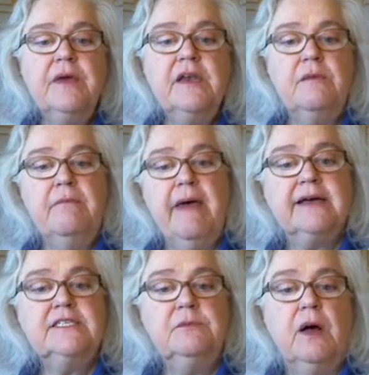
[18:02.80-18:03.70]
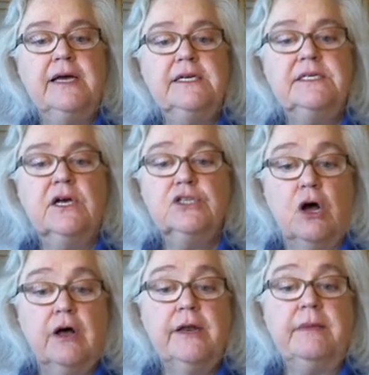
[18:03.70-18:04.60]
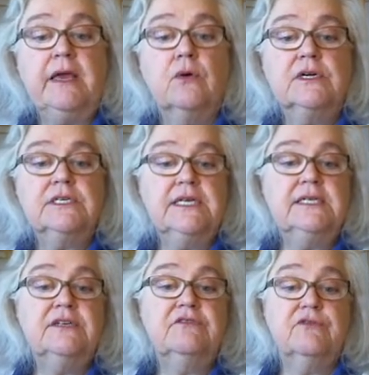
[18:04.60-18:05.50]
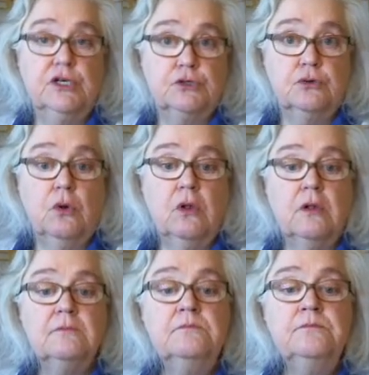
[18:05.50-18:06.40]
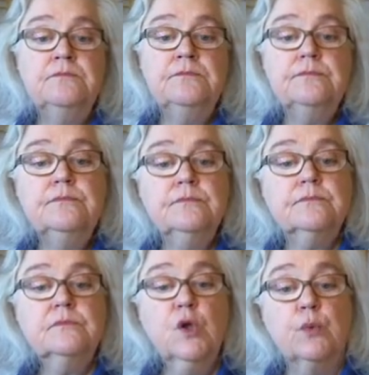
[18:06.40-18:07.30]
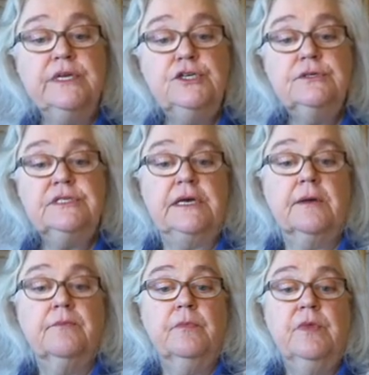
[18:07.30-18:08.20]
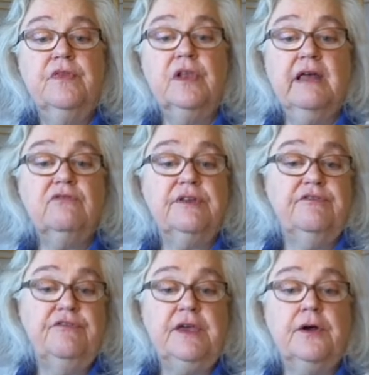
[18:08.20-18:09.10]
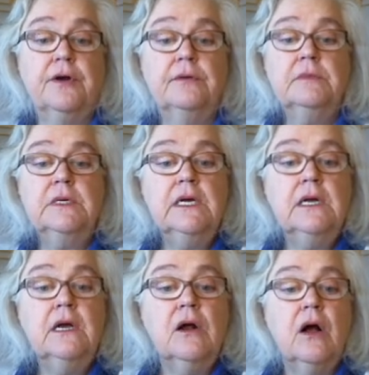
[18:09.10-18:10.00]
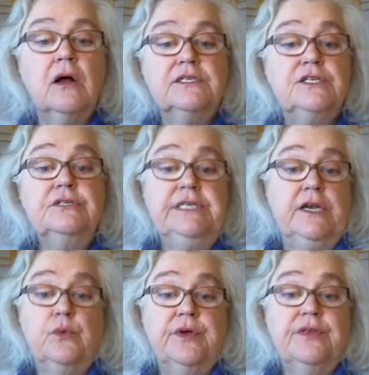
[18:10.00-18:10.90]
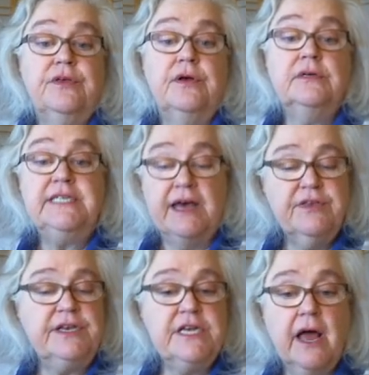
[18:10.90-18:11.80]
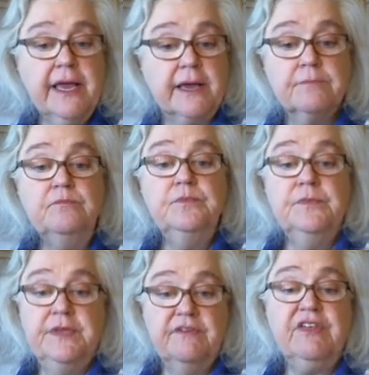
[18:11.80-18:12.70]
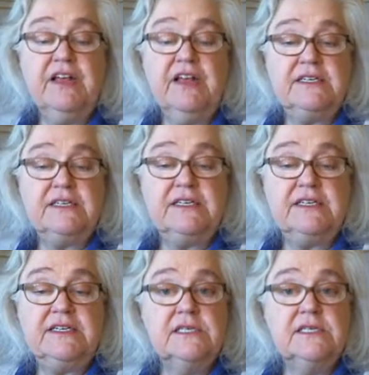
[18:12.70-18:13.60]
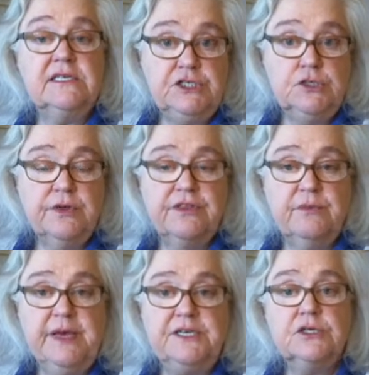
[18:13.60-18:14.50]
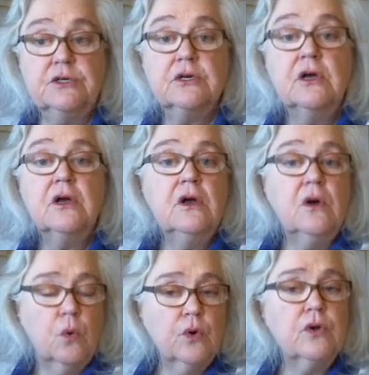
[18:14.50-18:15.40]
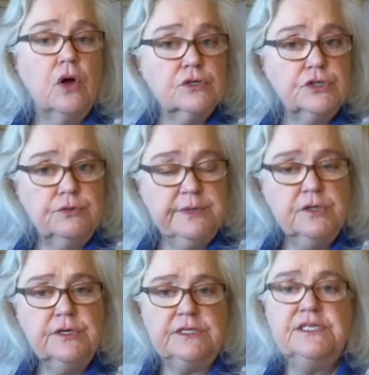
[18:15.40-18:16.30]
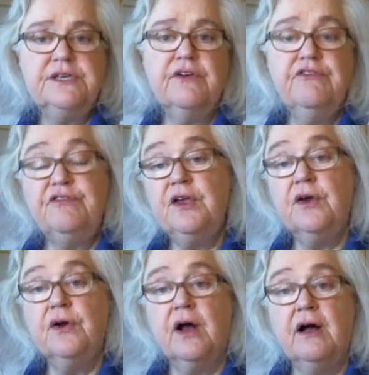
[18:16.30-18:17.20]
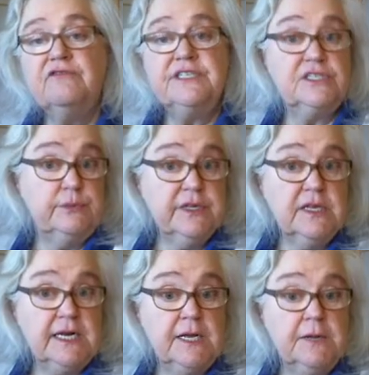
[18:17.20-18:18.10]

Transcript: to maximize autonomy or a sense of control, reducing the level of fear associated with death and dying, if that's the situation with the patient, or long-term illness, their fear of disability,